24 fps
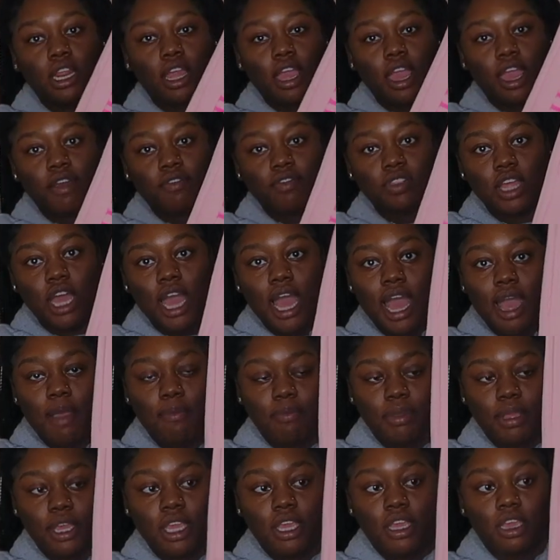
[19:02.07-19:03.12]
they have the
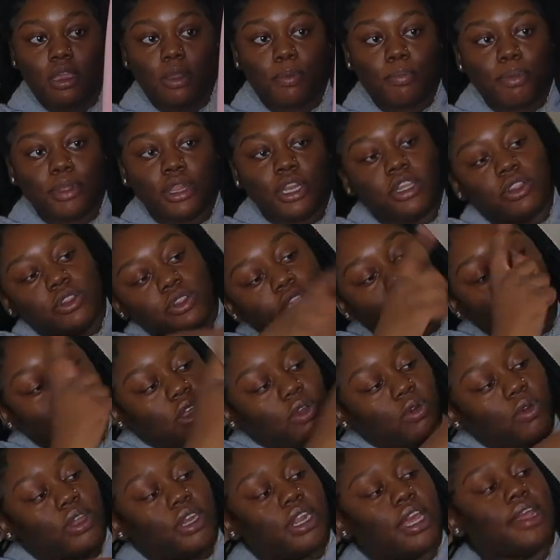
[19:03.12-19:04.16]
hot pink Pretty Little
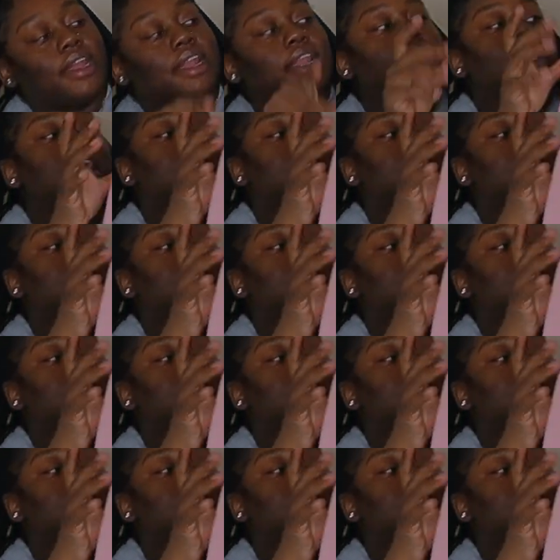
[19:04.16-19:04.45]
Thing going down the